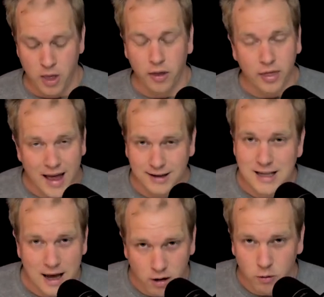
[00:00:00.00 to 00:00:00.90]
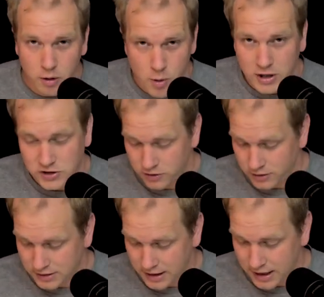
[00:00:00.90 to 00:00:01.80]
That's how I want my
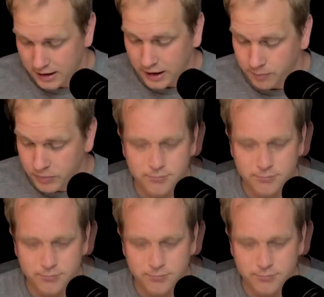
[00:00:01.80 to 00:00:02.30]
students counting.